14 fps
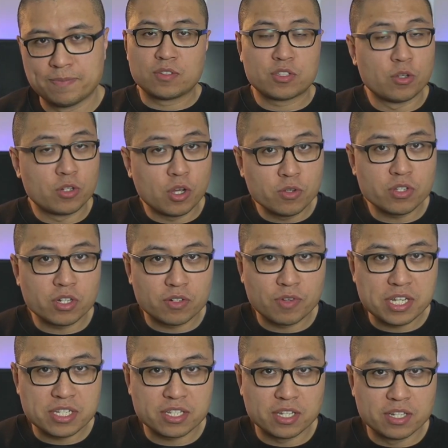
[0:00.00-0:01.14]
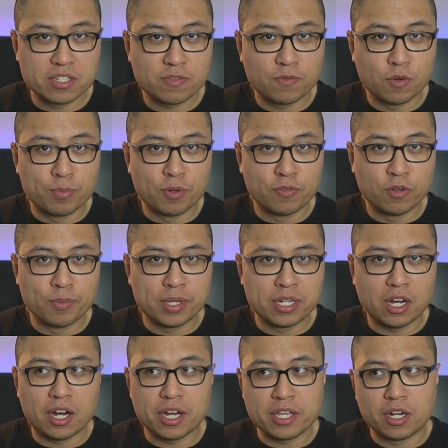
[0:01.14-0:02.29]
So those are the reasons for performing
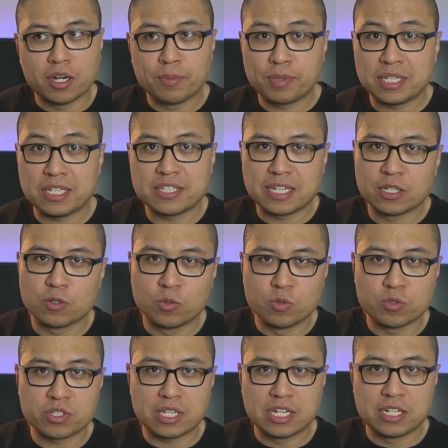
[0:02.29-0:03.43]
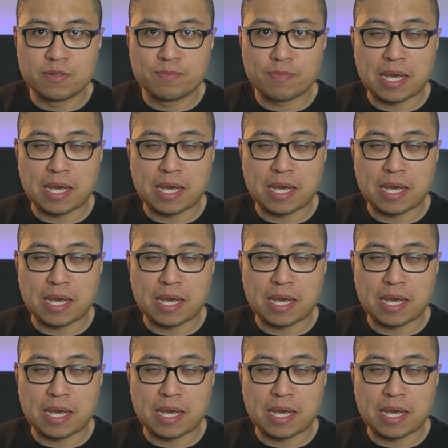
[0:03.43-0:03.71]
high R P E singles in